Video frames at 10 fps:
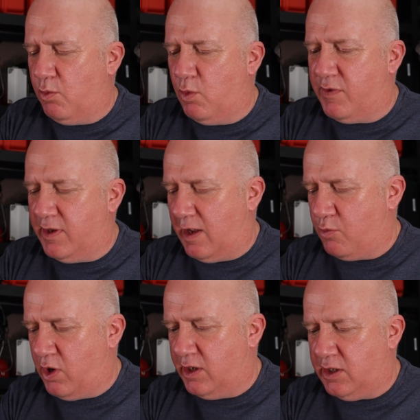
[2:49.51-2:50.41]
within ham
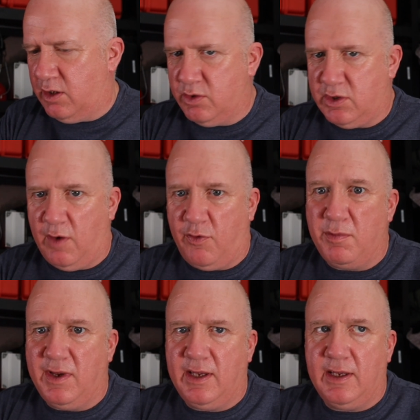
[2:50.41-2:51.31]
radio. So for
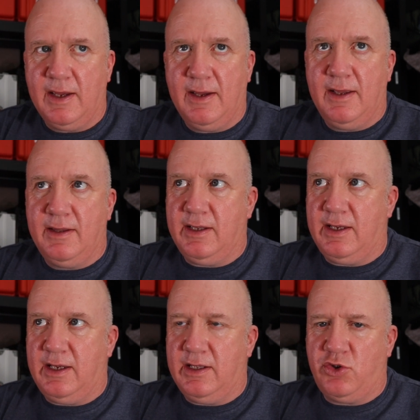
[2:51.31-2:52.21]
me,
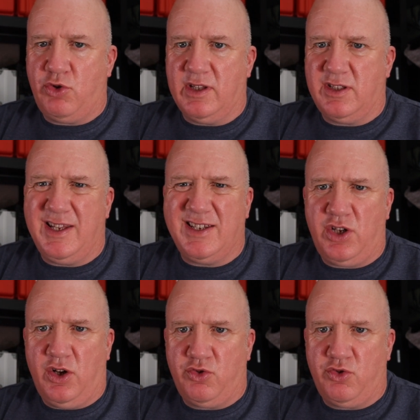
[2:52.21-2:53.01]
the SDR